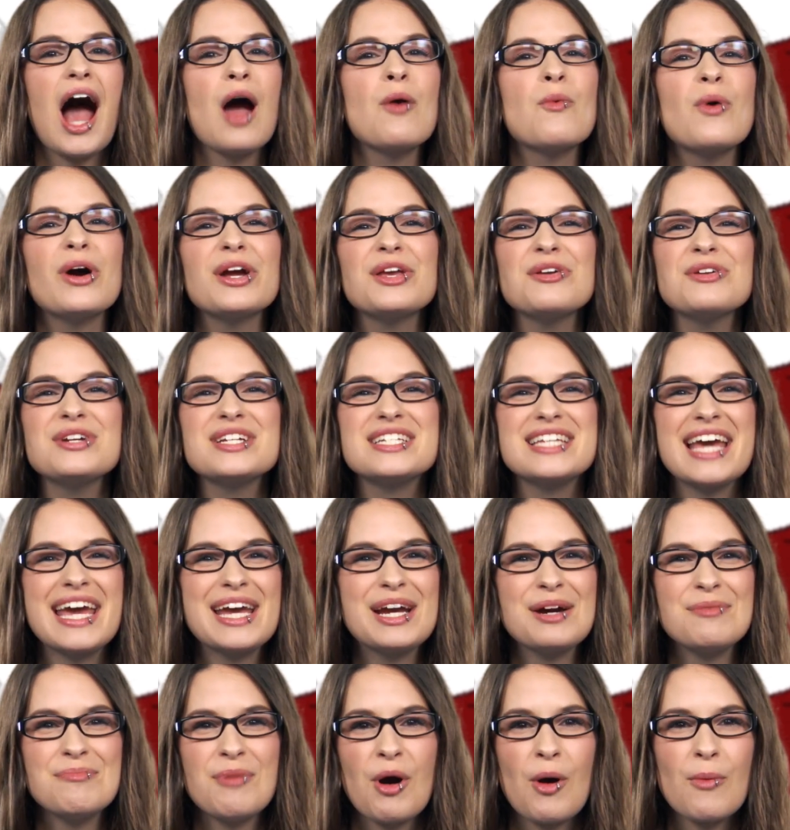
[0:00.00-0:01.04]
I want you to
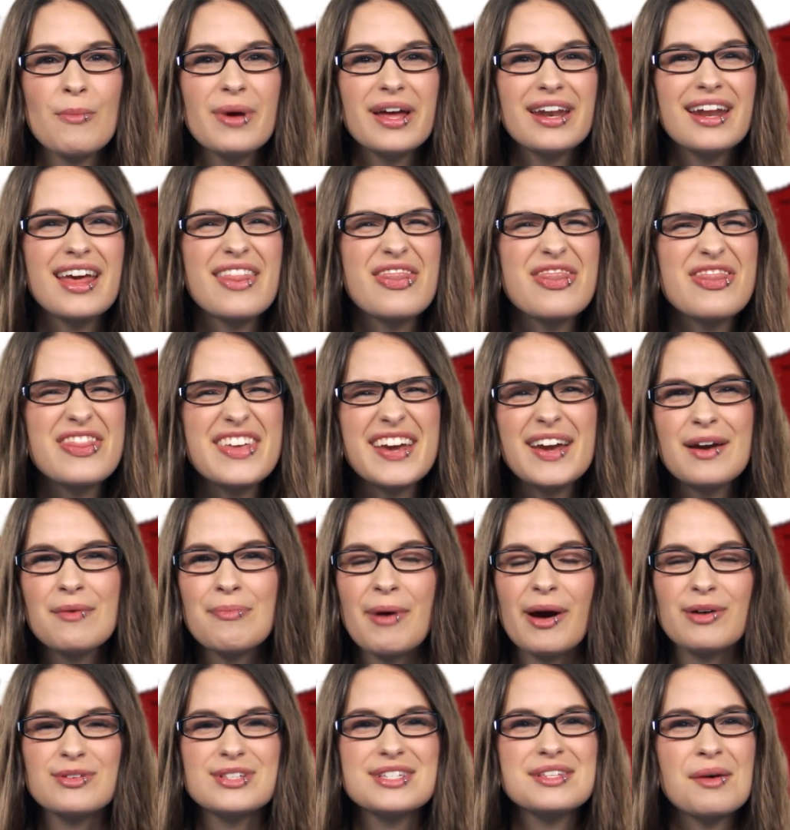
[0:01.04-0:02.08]
take a moment and think
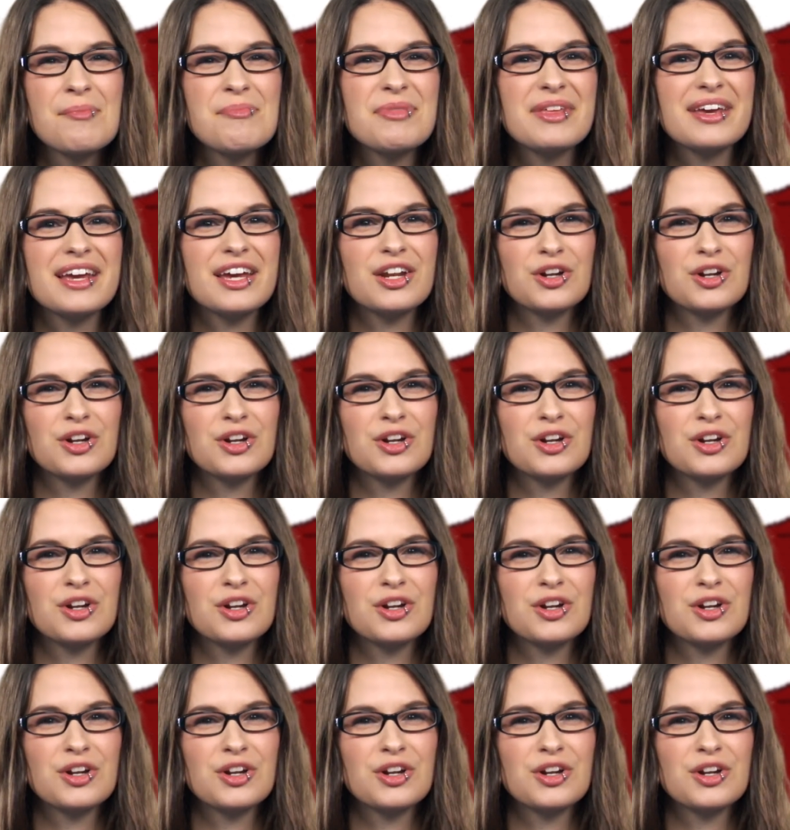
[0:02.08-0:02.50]
about something